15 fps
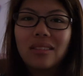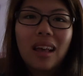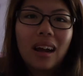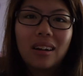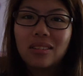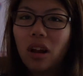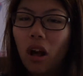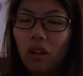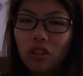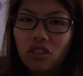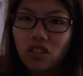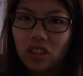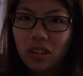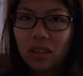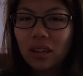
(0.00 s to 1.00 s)

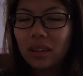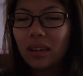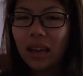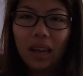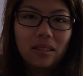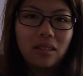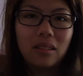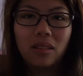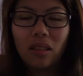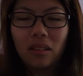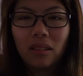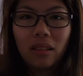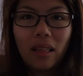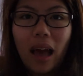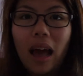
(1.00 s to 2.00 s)
technology and cases and things
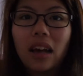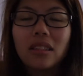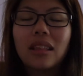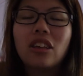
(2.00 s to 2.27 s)
like that,